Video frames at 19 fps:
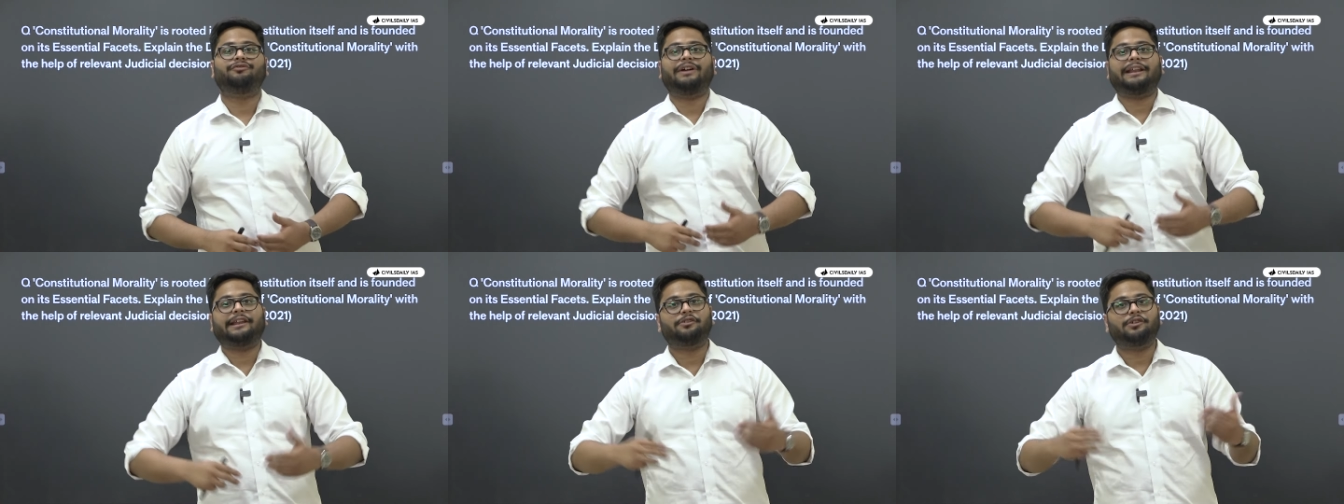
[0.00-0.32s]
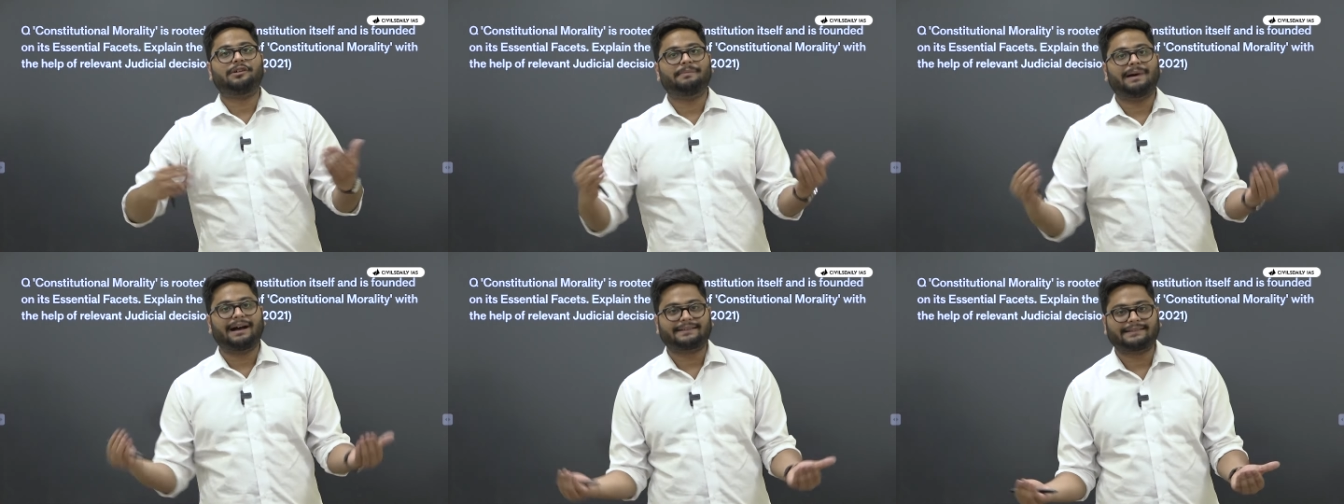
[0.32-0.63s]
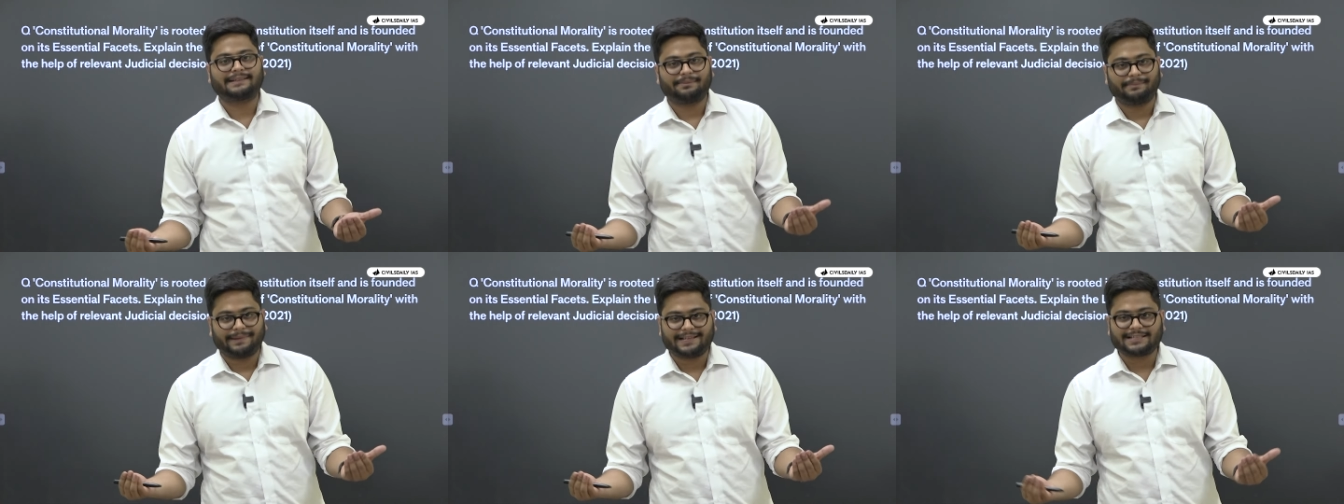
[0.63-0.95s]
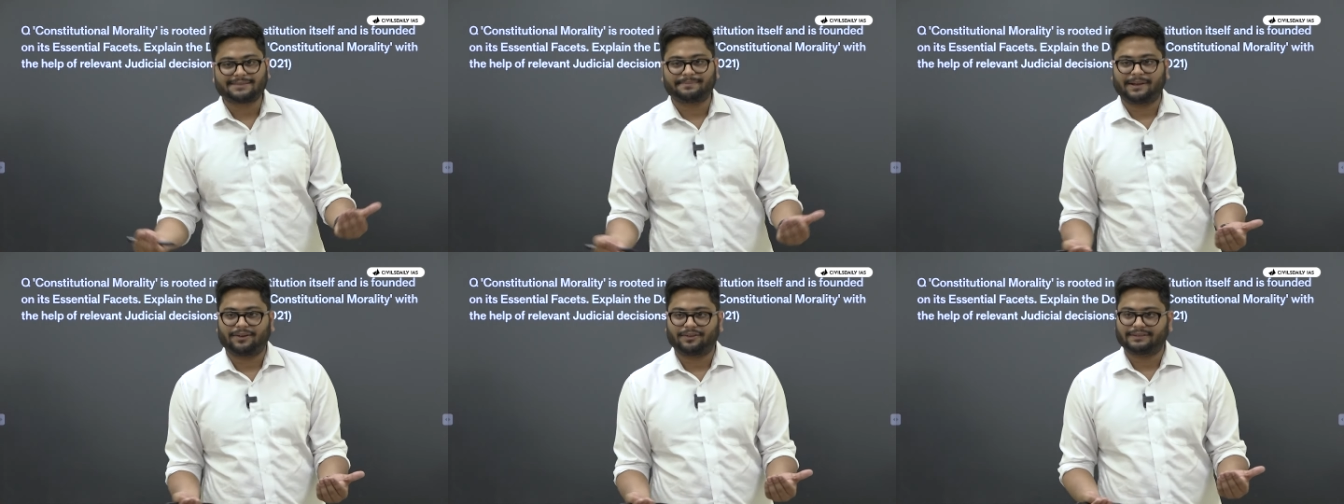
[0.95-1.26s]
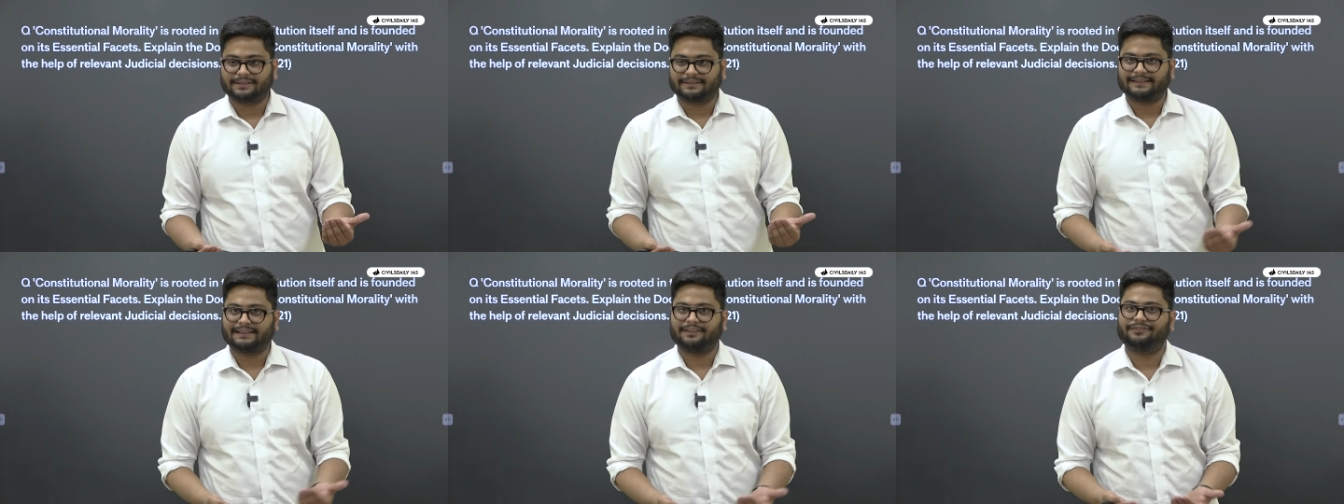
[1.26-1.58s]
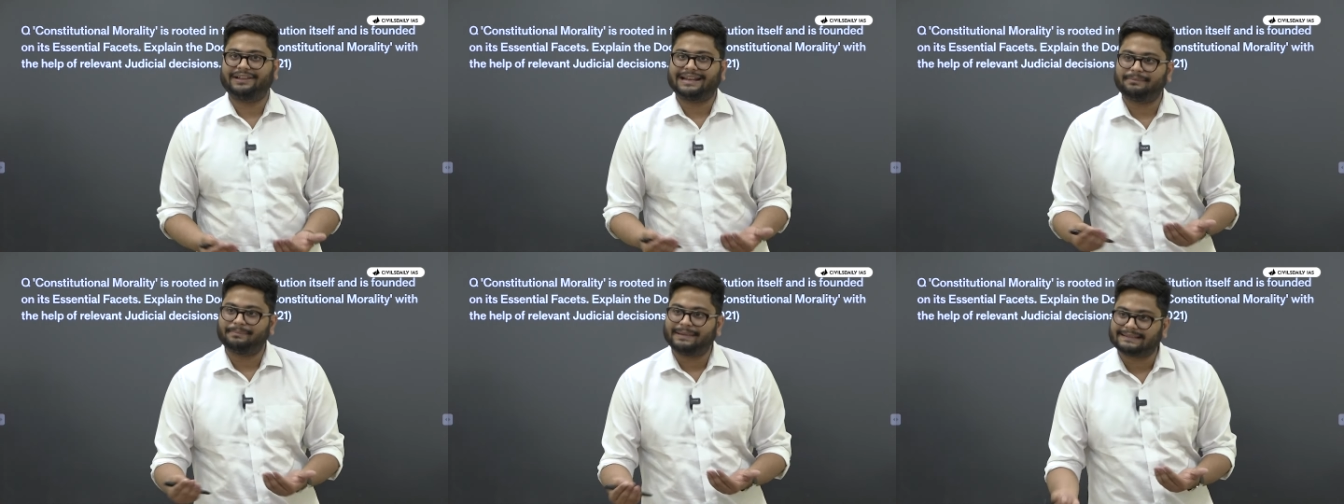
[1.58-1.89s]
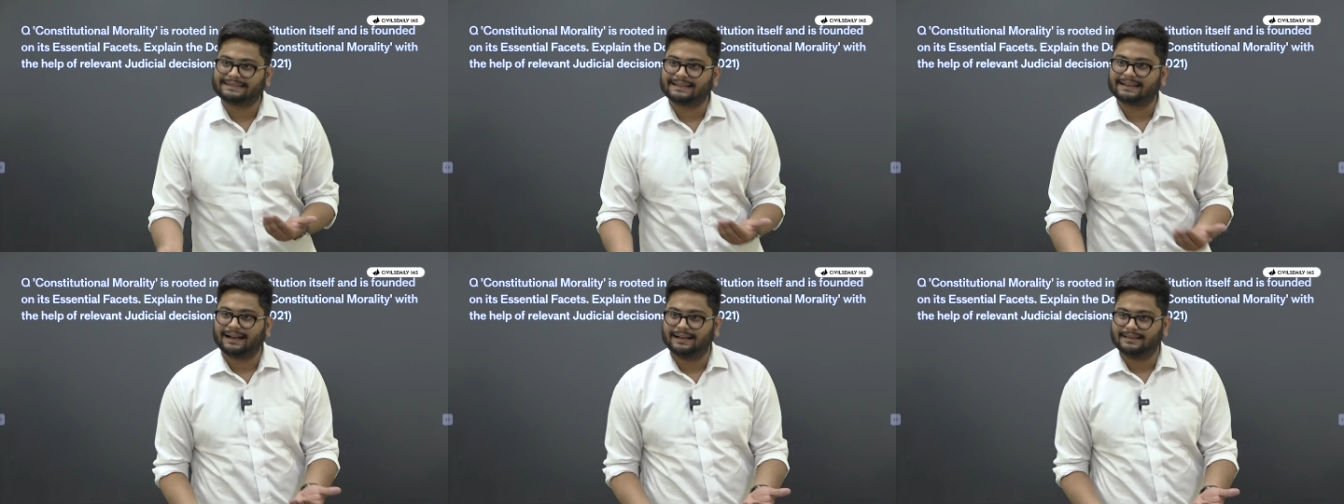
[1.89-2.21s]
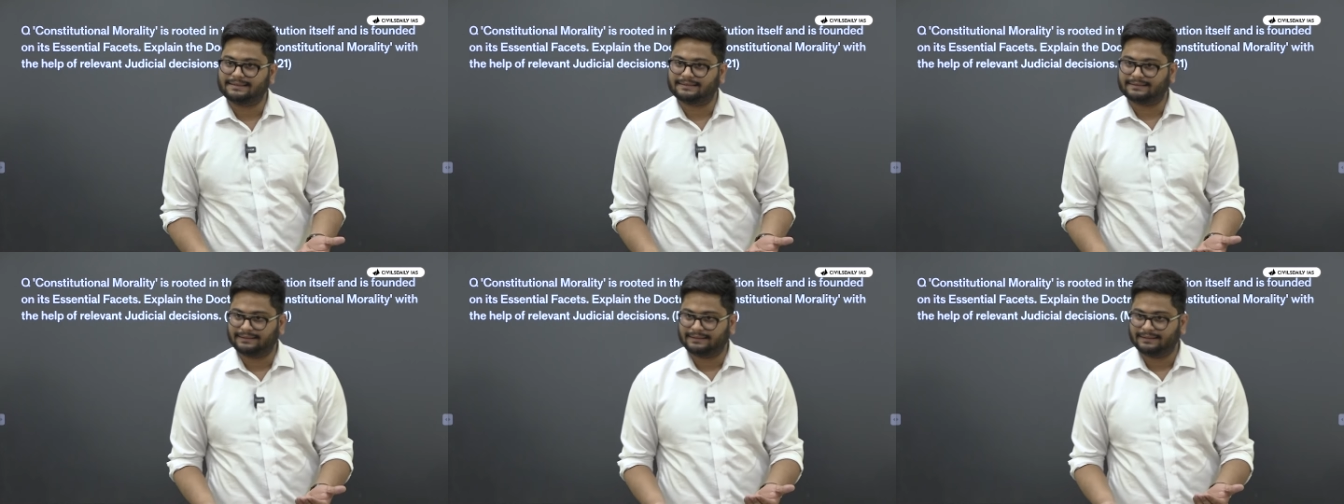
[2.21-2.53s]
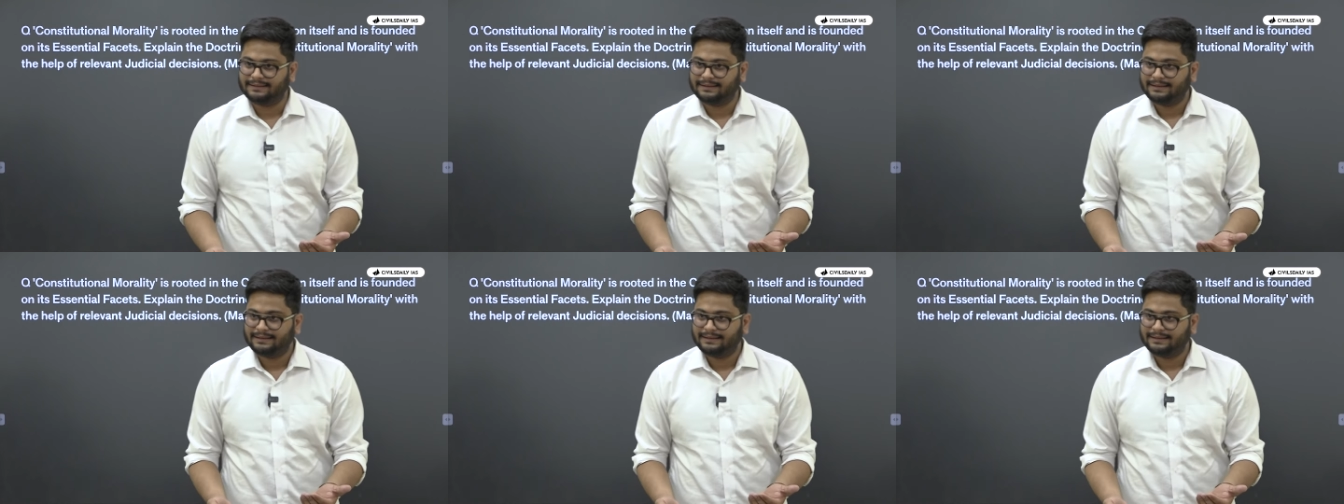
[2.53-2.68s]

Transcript: very good marks in mains because this is a very basic answer.